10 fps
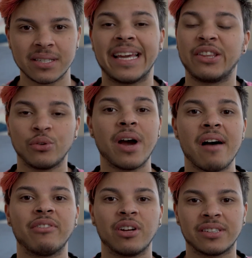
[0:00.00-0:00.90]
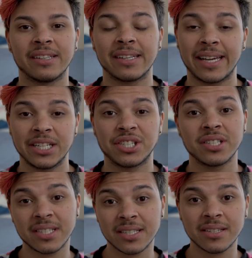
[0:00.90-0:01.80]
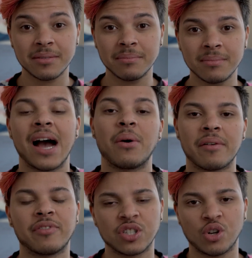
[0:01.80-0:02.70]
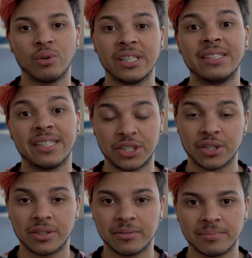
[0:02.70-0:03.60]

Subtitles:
they do have an authentication system. However, it's only digital.